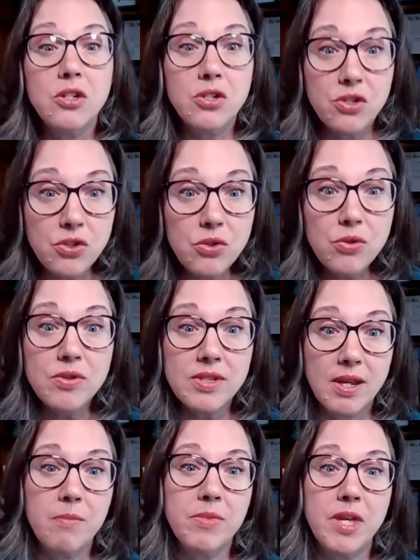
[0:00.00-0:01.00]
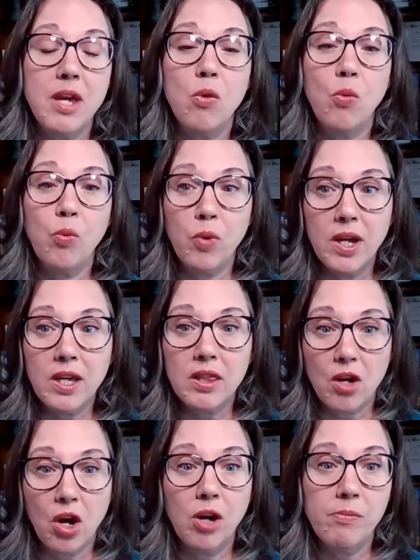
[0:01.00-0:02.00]
do something with
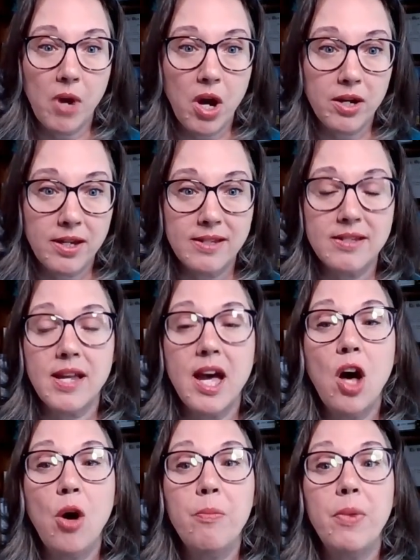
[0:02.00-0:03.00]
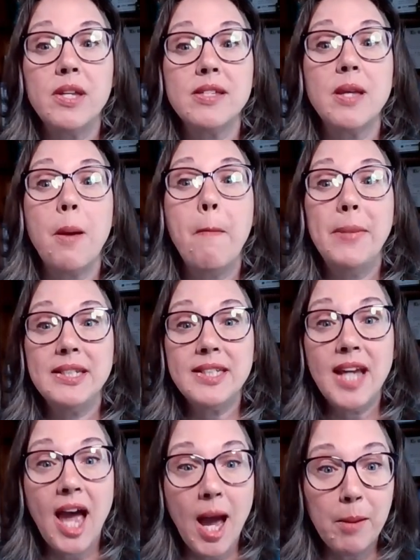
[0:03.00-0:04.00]
our bodies to help us
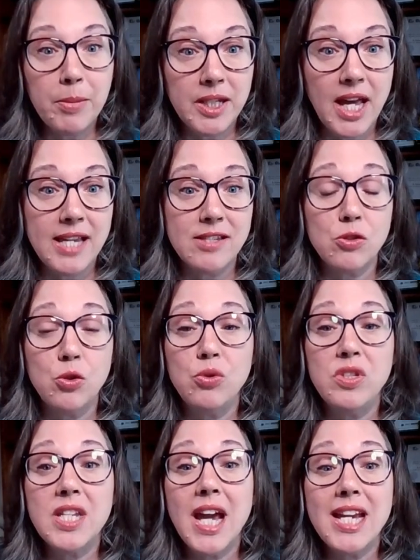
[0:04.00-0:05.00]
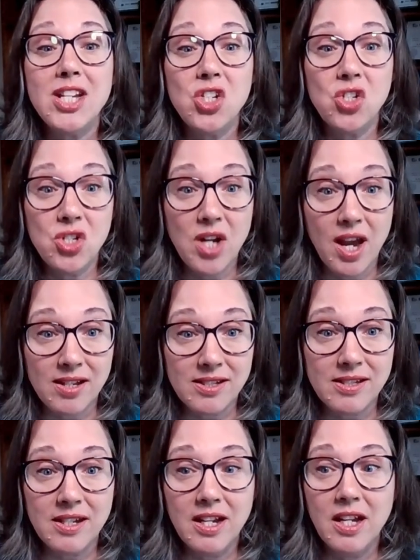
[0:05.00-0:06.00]
metabolize, to
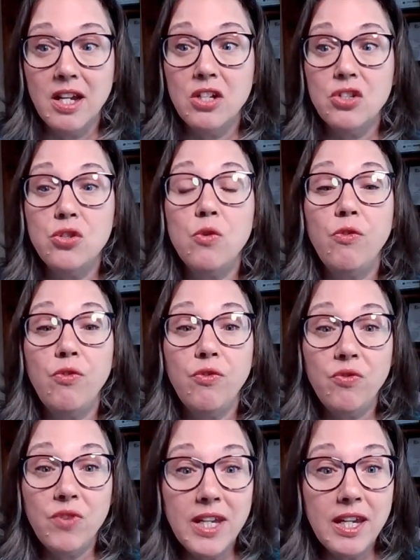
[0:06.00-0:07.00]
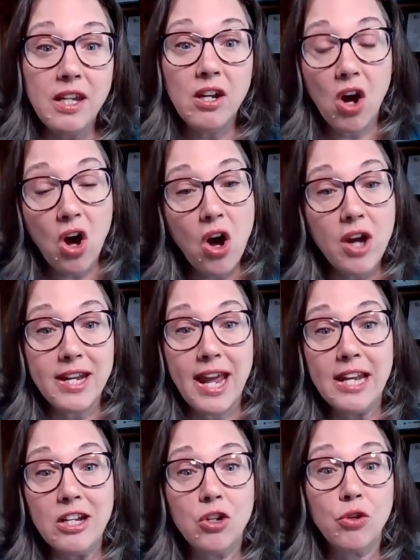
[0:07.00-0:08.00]
digest, to feed on
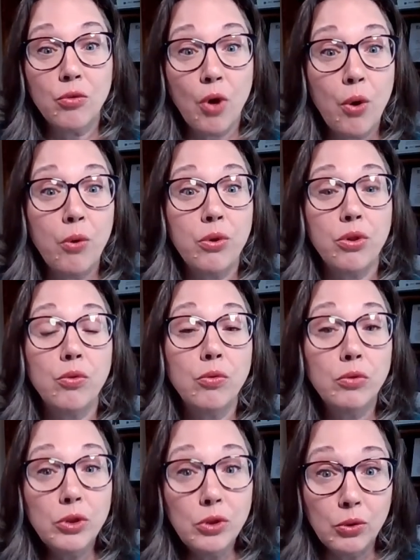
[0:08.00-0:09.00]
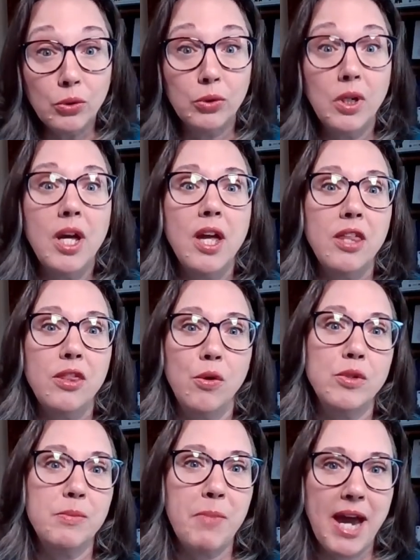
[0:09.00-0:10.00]
and grow through
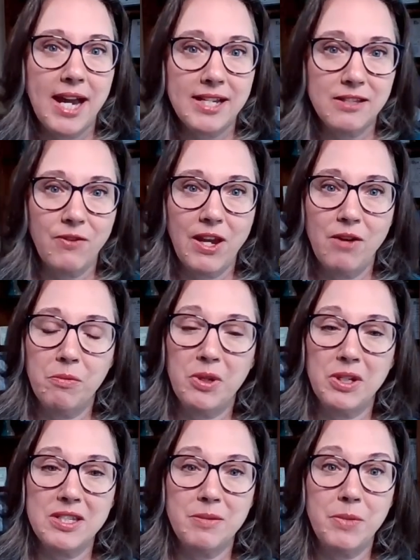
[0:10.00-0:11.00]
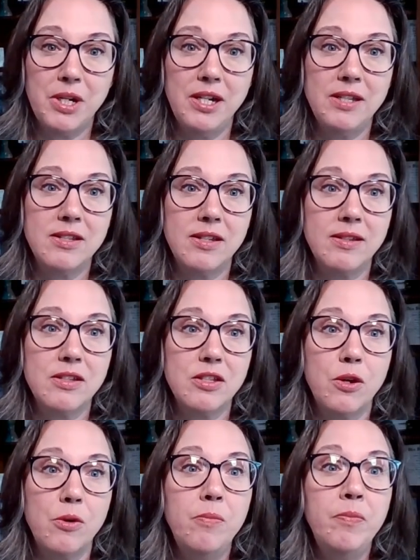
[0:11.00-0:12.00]
those past painful experiences.
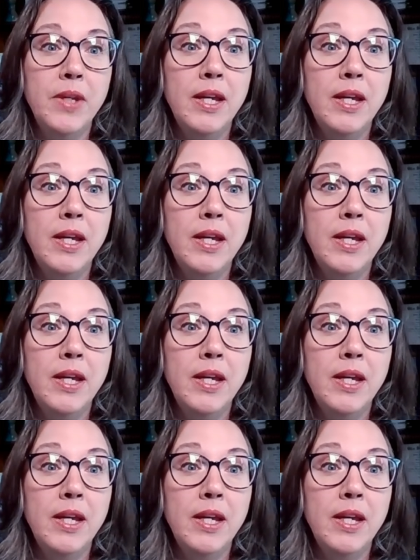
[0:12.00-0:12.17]
So